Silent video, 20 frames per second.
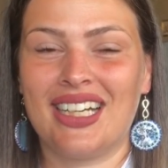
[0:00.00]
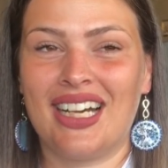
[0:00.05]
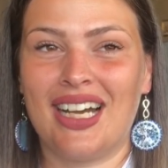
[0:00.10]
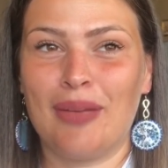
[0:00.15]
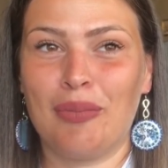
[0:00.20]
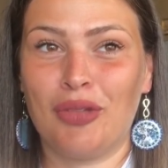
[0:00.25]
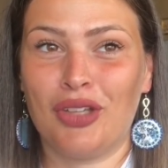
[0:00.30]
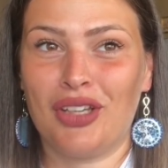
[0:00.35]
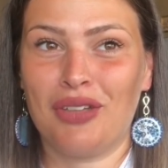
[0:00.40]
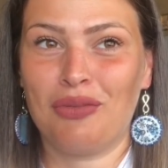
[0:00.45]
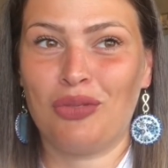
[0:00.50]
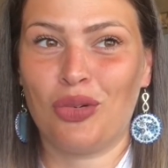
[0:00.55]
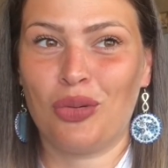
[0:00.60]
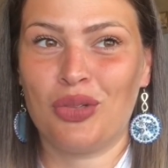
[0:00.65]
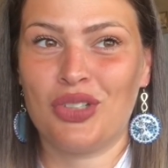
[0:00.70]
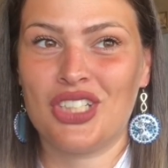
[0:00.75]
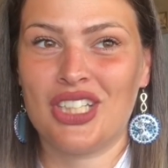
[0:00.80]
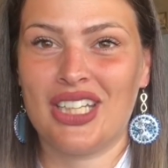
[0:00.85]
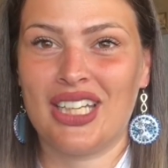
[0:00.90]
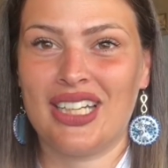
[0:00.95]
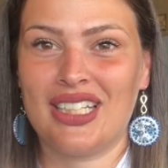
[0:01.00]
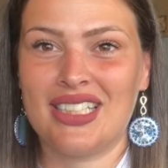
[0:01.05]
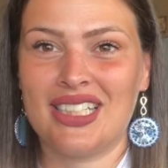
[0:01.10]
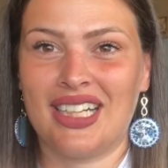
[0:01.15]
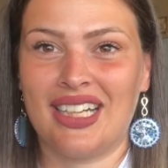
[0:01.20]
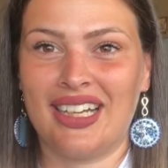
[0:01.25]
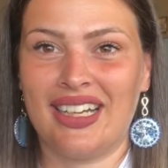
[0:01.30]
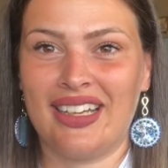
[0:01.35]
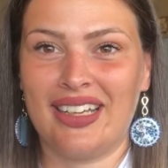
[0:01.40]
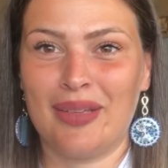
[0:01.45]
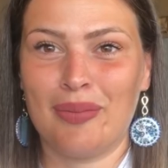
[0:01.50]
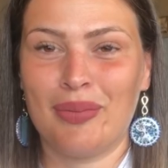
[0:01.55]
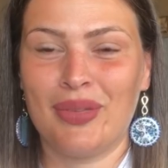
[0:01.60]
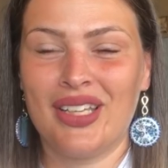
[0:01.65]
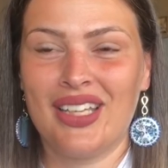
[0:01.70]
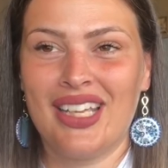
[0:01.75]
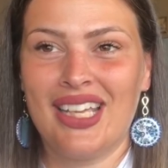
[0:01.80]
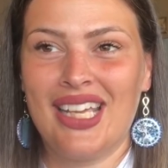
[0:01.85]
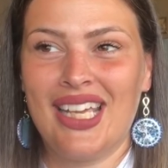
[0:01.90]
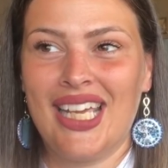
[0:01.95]
I'm looking forward to that time.
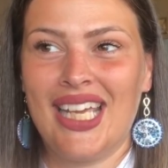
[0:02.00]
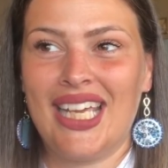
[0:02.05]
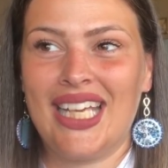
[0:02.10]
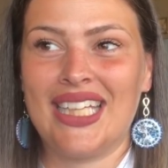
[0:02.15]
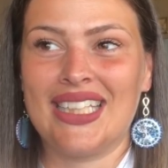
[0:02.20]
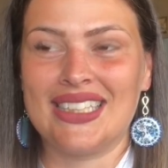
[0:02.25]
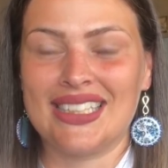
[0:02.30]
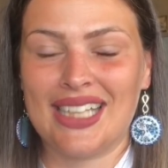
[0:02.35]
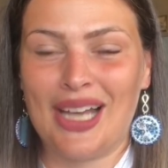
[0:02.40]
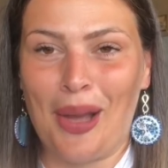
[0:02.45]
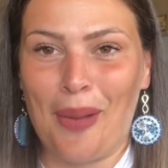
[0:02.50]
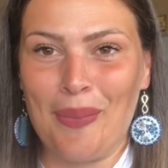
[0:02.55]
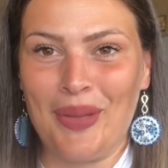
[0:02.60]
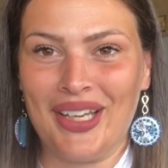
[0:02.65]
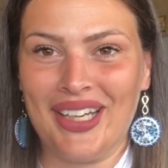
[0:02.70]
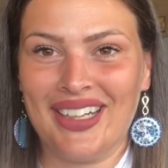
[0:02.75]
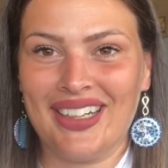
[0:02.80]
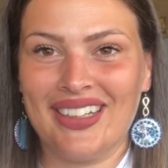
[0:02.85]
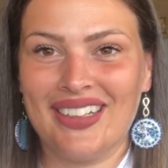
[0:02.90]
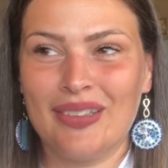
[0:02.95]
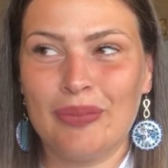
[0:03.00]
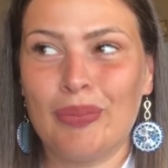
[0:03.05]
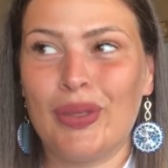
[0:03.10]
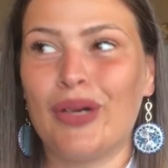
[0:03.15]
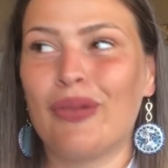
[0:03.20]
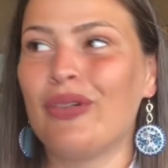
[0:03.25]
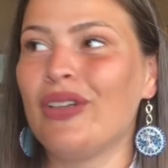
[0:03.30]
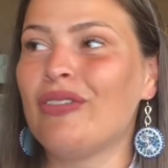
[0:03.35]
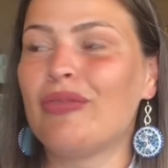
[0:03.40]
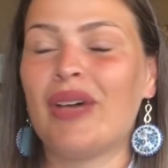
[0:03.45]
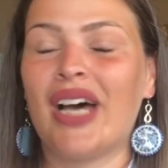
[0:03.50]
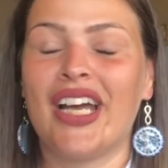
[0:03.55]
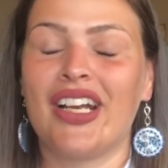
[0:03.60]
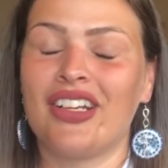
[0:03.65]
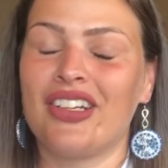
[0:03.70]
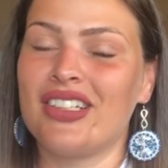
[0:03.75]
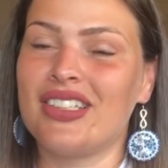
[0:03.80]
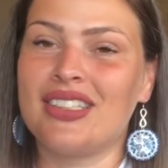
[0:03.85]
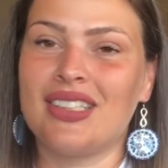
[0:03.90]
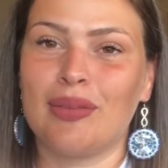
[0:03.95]
It's coming, but we've had a
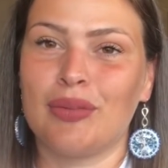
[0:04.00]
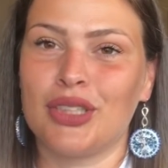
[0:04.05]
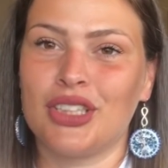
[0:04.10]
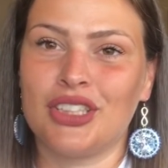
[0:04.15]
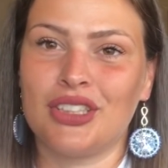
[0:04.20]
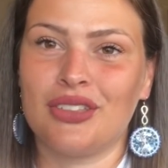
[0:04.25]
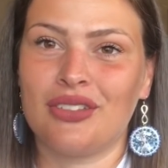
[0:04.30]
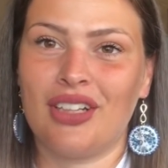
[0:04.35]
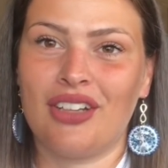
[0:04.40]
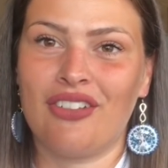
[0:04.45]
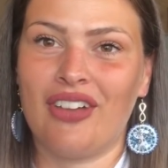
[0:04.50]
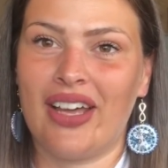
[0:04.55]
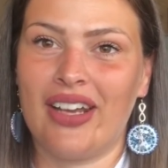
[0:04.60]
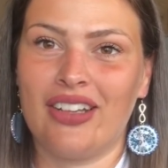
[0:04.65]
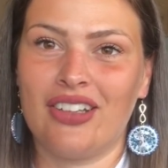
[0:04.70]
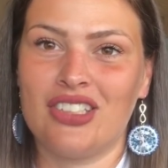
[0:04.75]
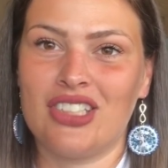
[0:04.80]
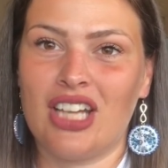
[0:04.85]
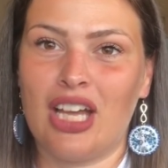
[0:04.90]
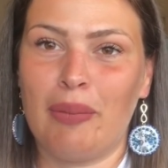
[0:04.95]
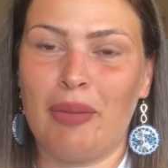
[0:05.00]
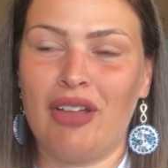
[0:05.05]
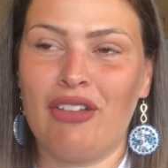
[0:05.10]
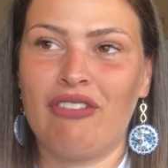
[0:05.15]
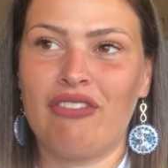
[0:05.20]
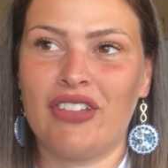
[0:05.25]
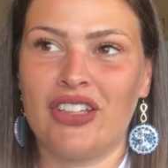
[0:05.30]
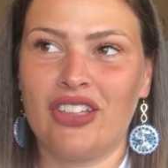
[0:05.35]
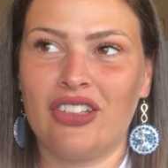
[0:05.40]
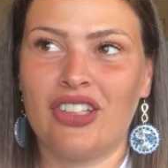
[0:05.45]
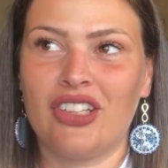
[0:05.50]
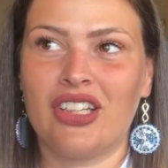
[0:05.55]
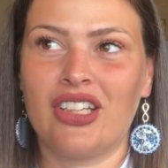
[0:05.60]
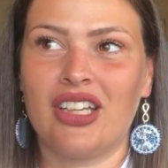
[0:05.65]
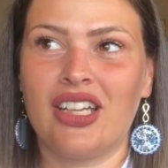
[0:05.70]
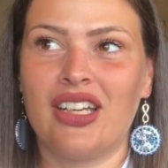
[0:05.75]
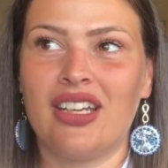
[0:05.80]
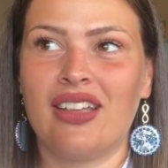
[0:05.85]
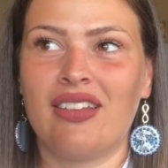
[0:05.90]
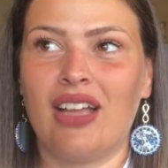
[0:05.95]
good summer too, and I've had a good time. I feel good.